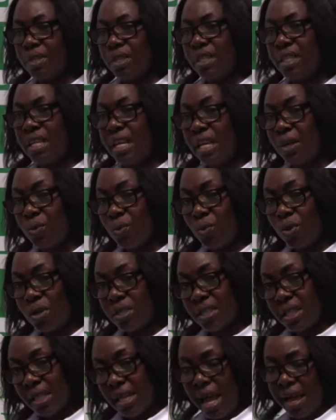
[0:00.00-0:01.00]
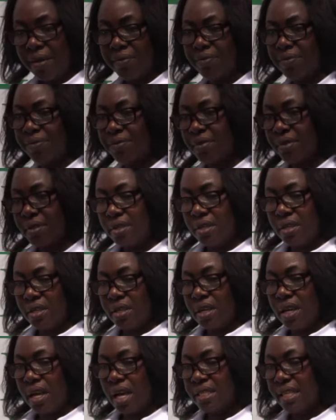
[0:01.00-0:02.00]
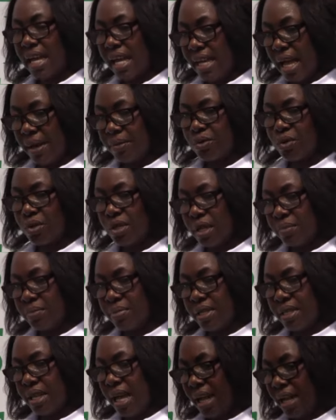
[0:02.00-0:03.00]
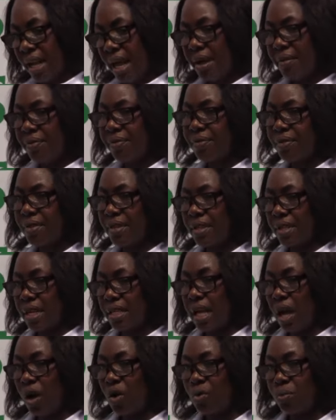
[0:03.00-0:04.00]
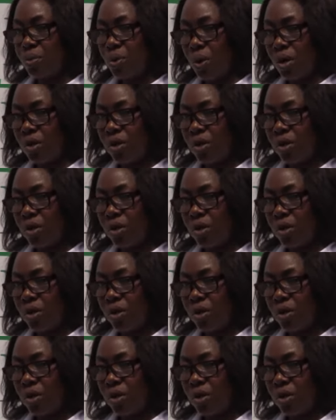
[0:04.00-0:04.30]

in one's life, as I am today, that I will be